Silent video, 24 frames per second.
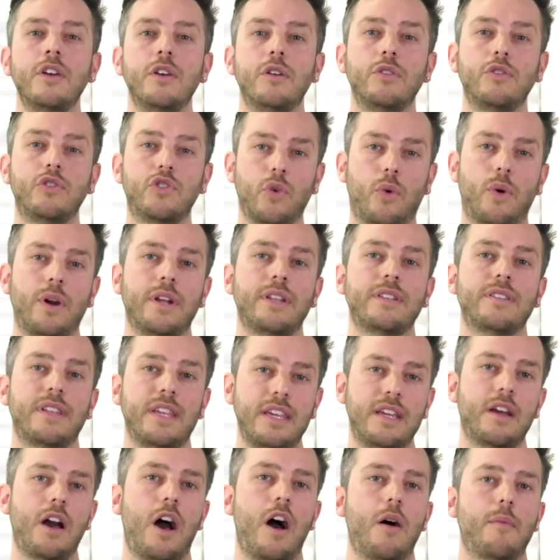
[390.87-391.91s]
who joins
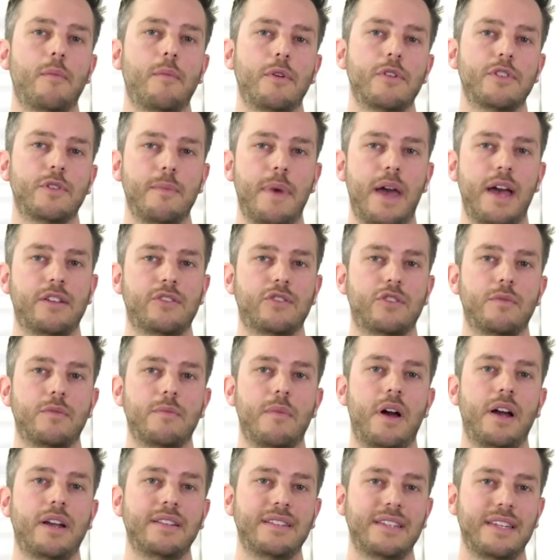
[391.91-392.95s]
the e-commerce
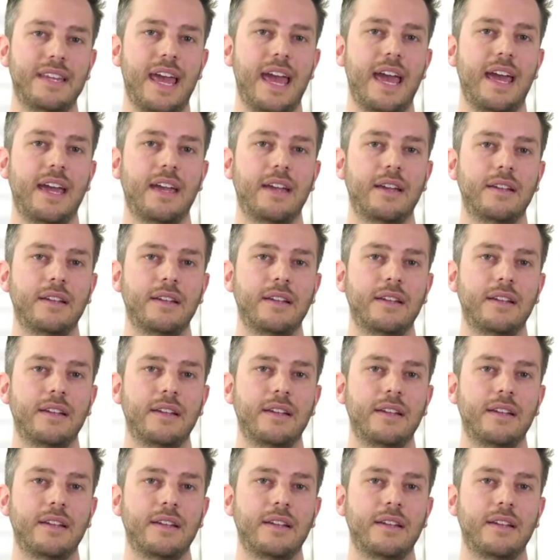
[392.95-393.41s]
mastermind today.